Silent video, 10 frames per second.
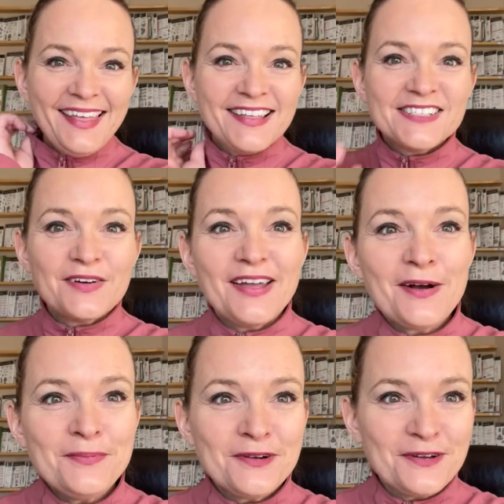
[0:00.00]
So I
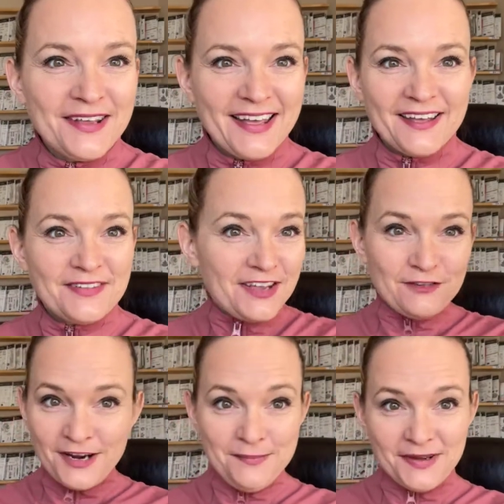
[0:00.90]
hope you're going to have a
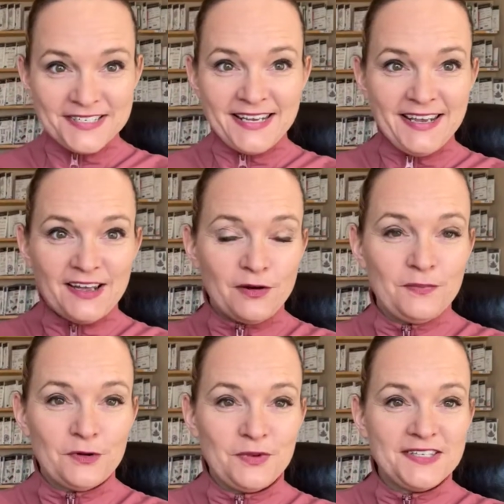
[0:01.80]
great Monday. I
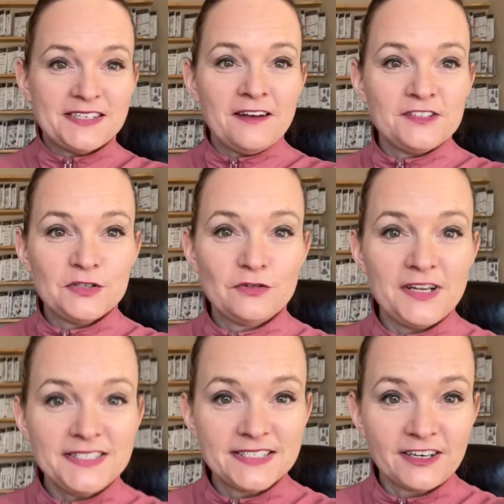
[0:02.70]
hope your week's off to a
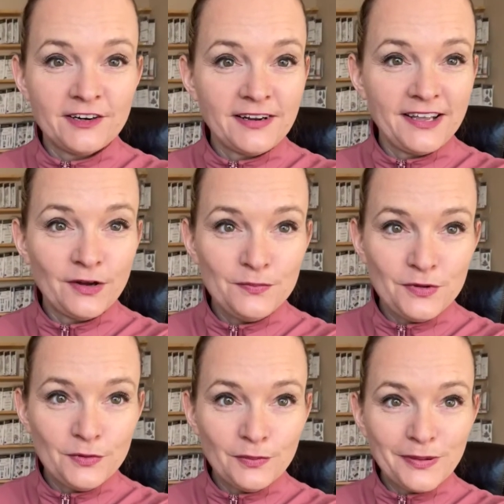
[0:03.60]
great start. I hope
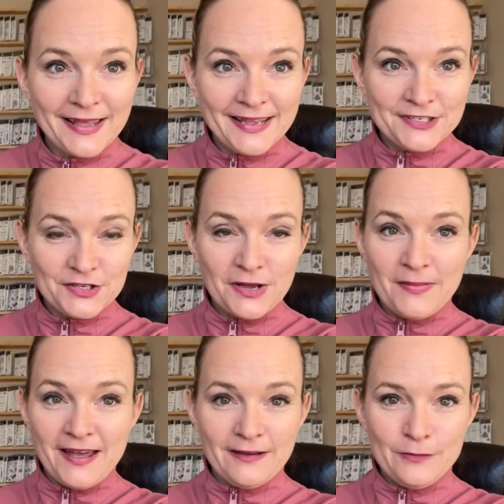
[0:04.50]
you will plan to come
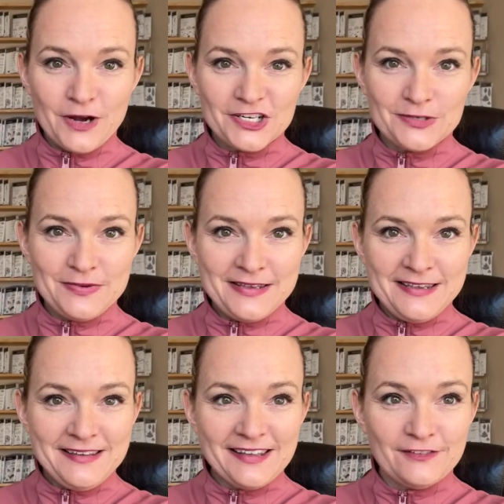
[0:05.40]
back and watch
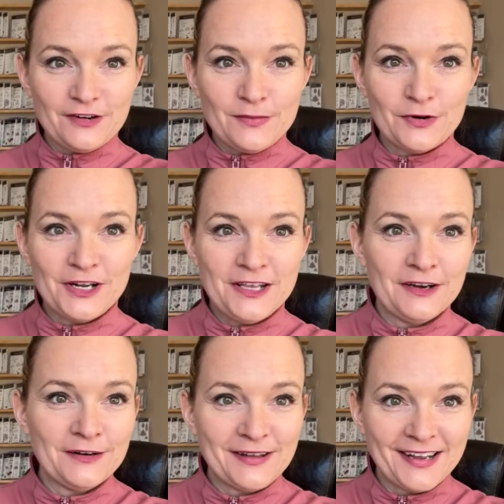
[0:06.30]
me every morning
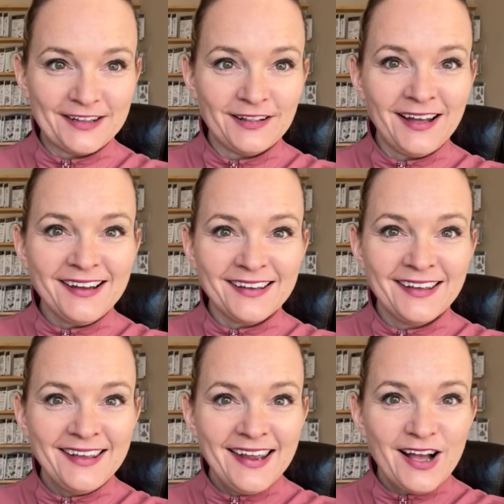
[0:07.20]
here at 9 o'clock.
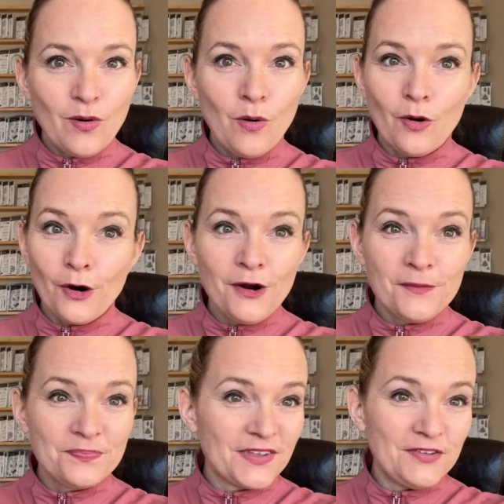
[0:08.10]

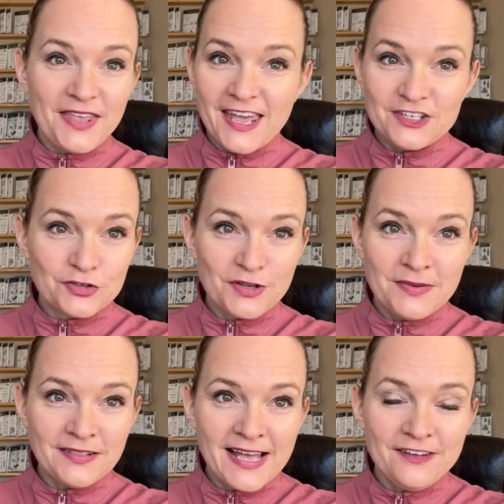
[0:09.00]
Or if you can't join me
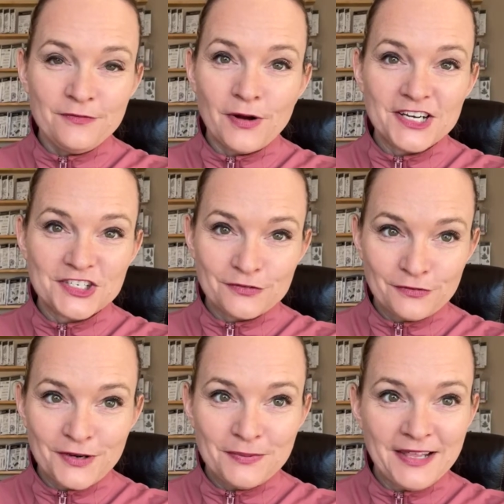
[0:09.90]
live, watch the
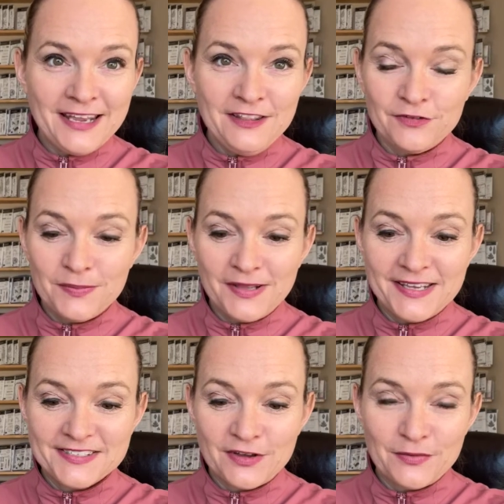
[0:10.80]
replay. The replay
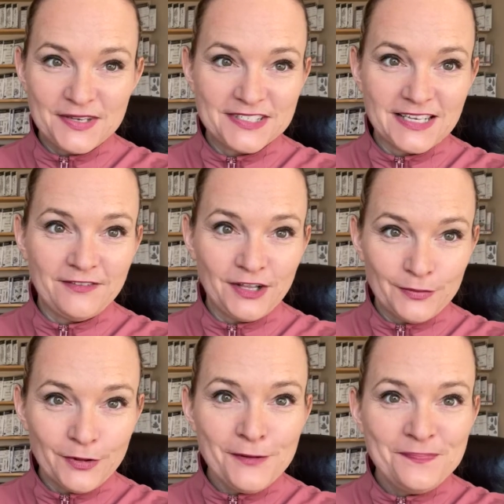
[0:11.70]
is always
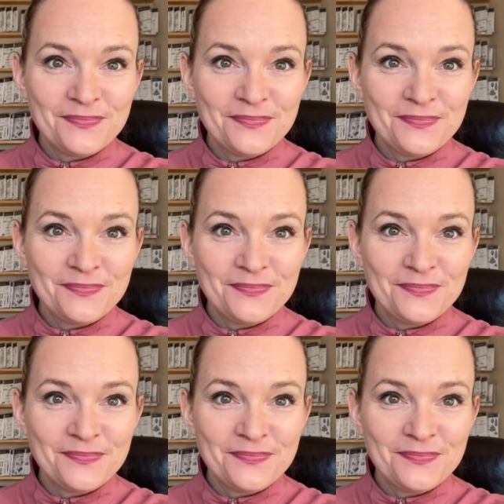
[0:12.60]
available.